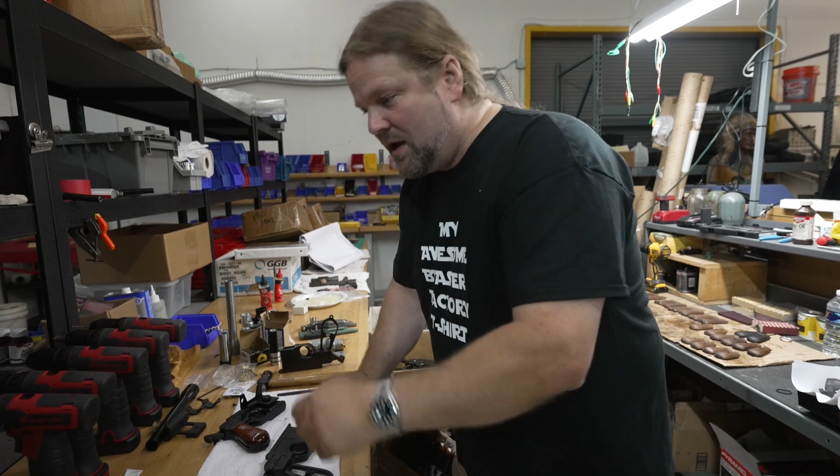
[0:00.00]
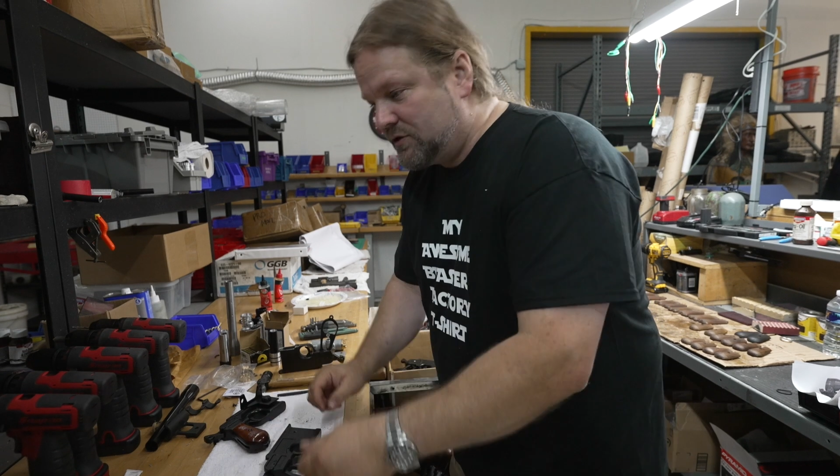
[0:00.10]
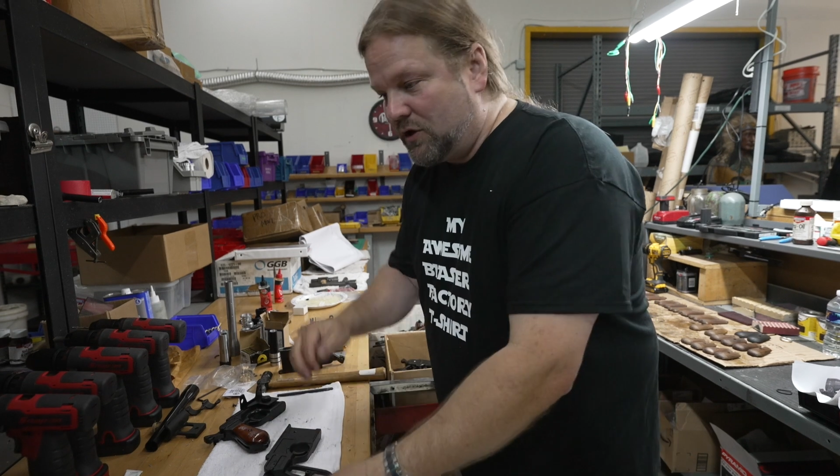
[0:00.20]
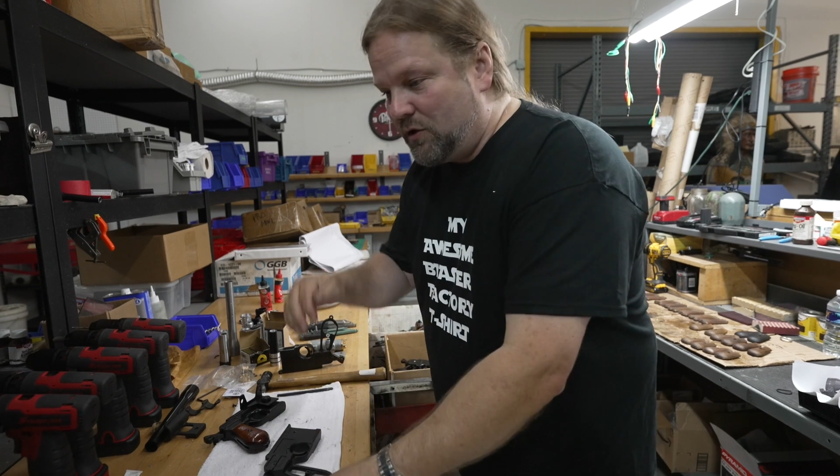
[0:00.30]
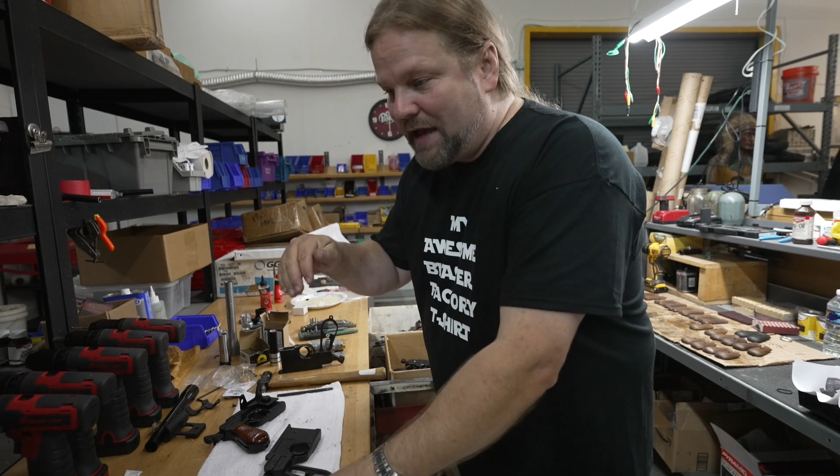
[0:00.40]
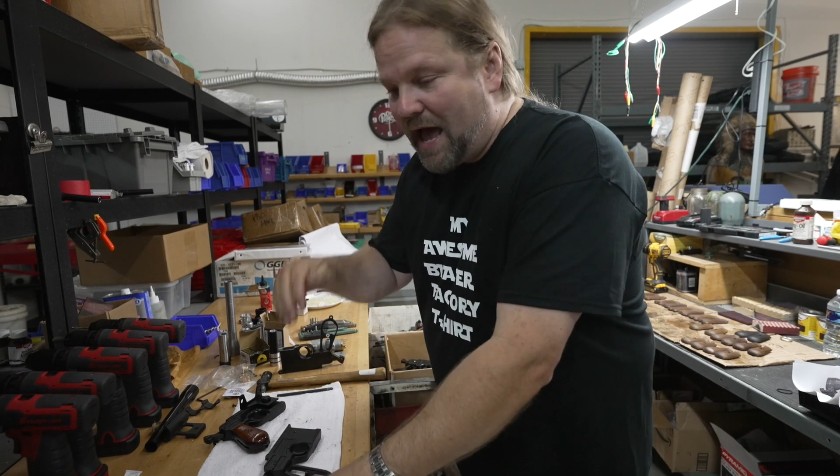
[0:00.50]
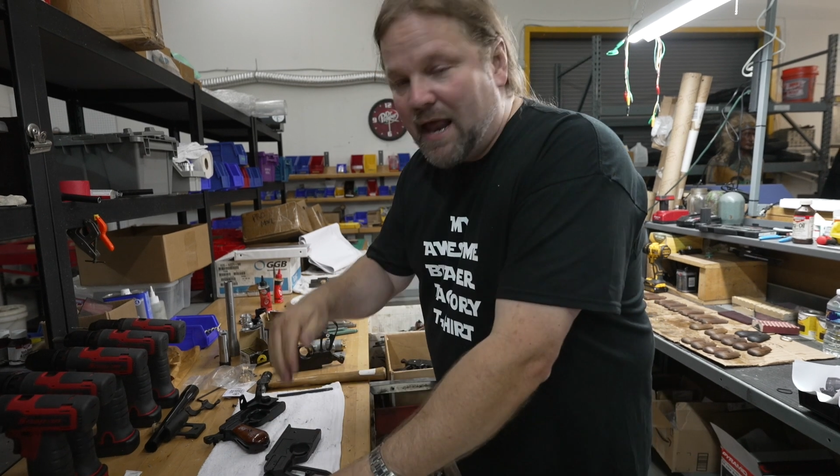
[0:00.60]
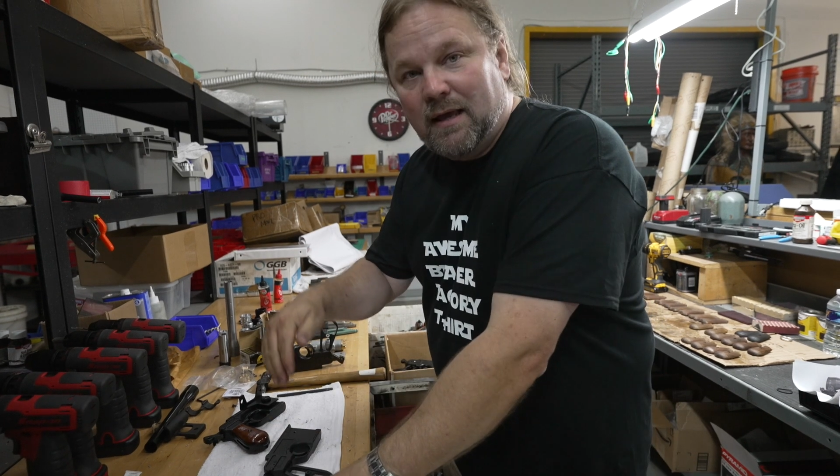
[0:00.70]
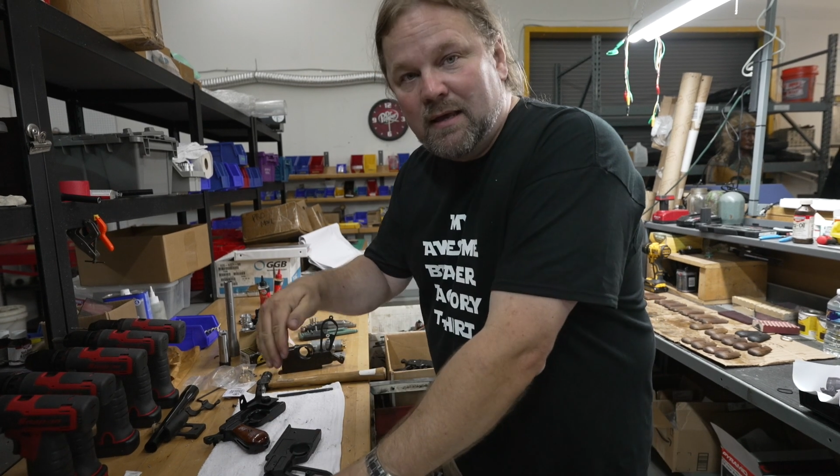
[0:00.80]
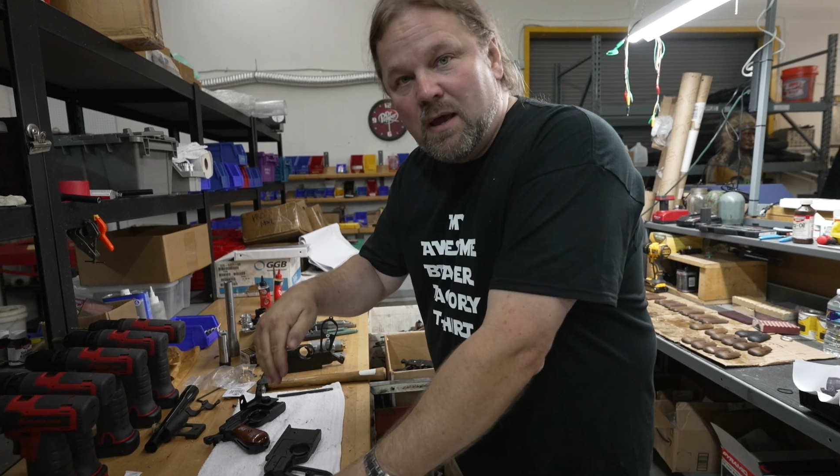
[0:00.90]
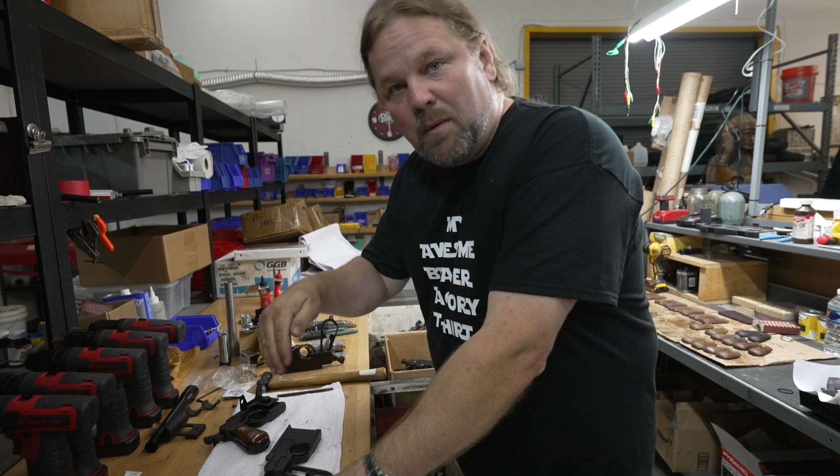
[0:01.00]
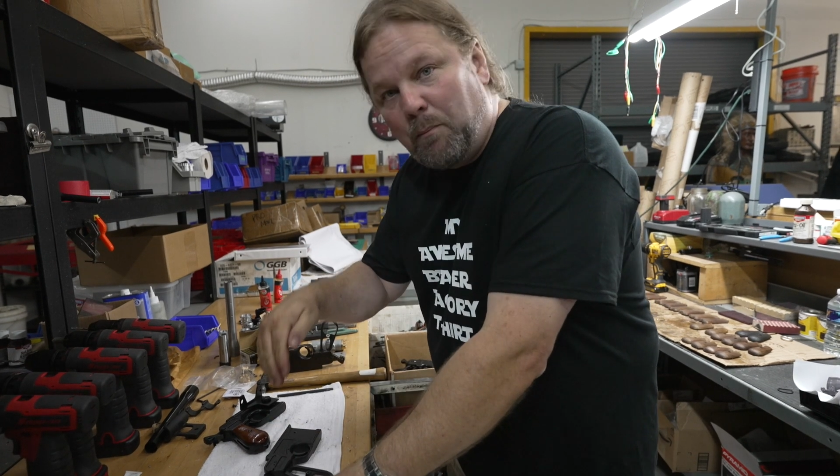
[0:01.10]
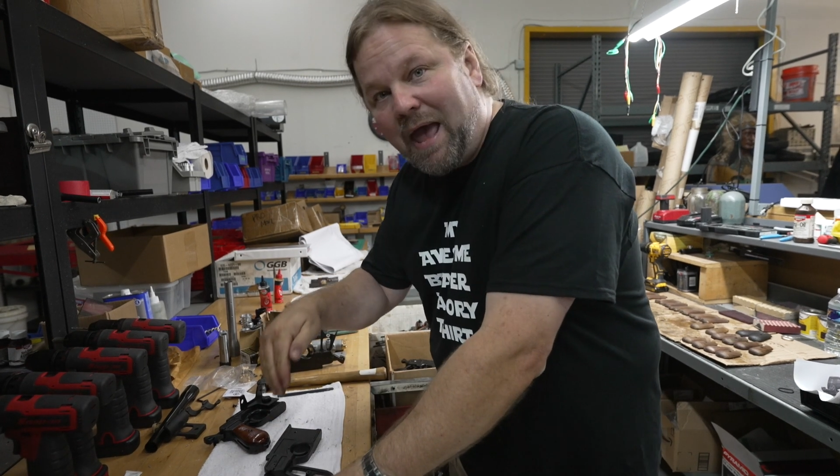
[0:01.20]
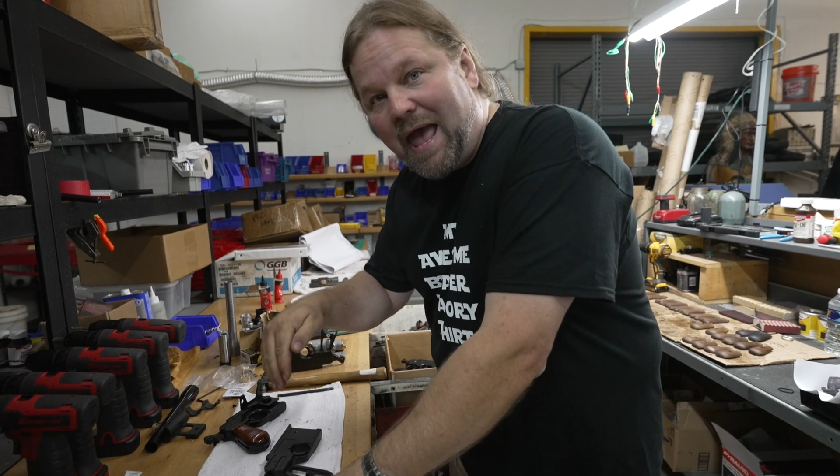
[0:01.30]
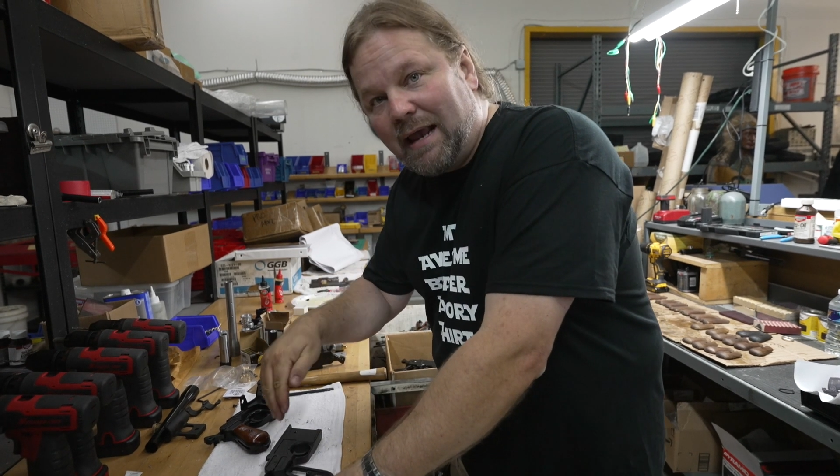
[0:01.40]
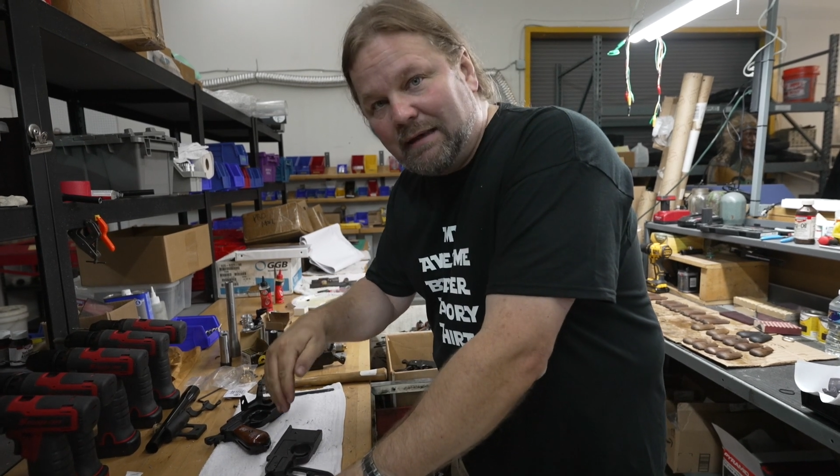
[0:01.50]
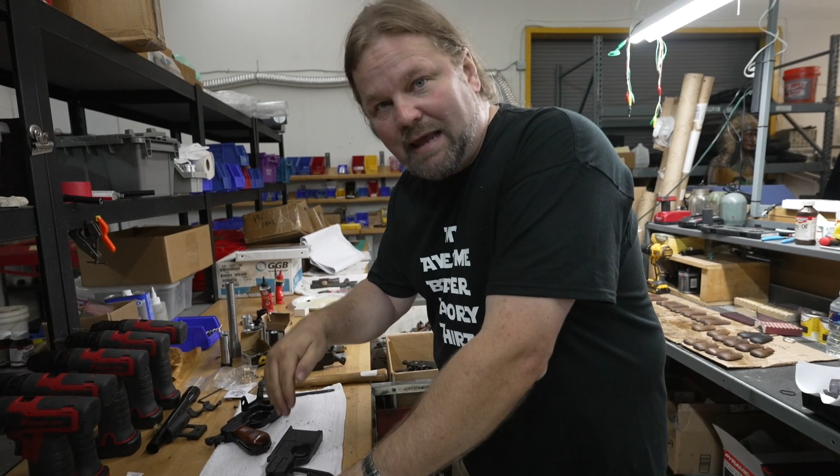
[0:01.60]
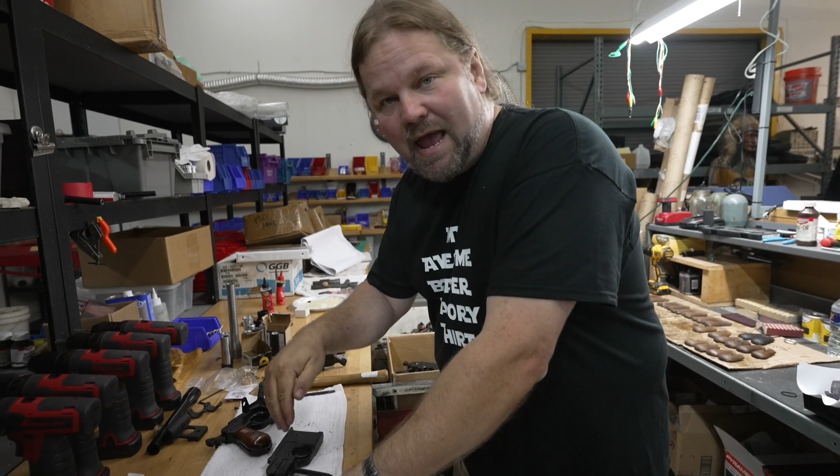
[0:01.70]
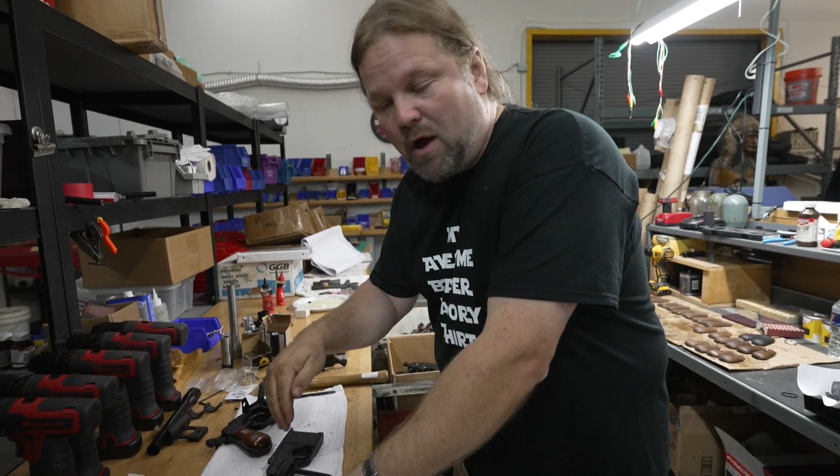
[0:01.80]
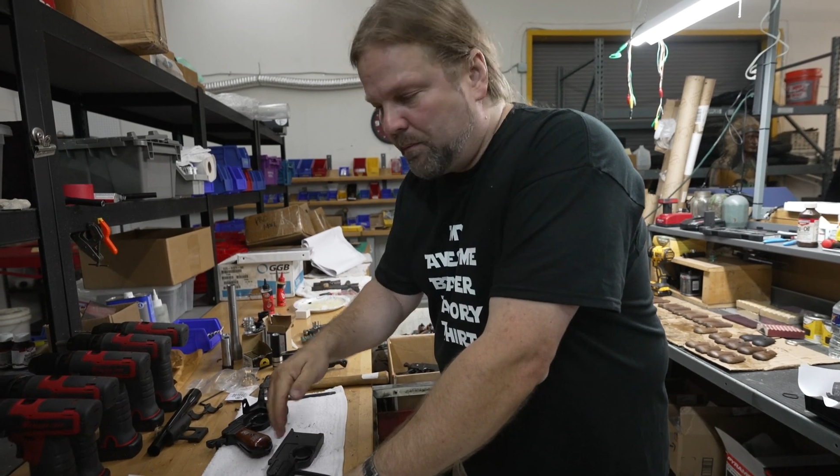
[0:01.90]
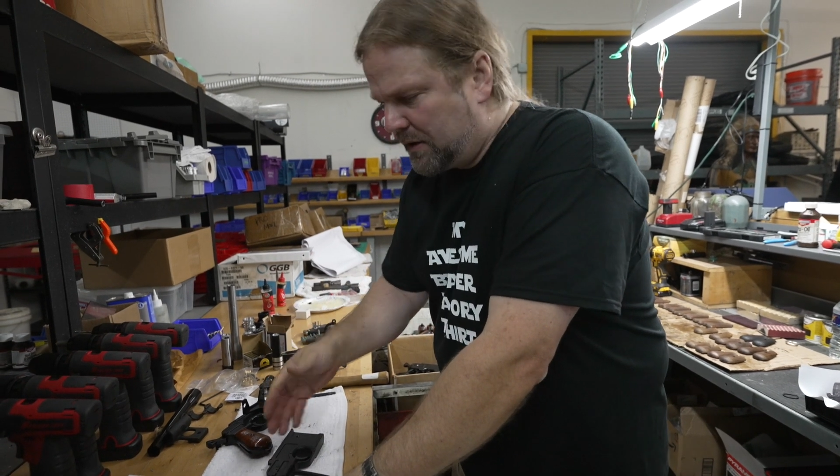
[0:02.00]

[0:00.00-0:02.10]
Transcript: So you kind of peck down,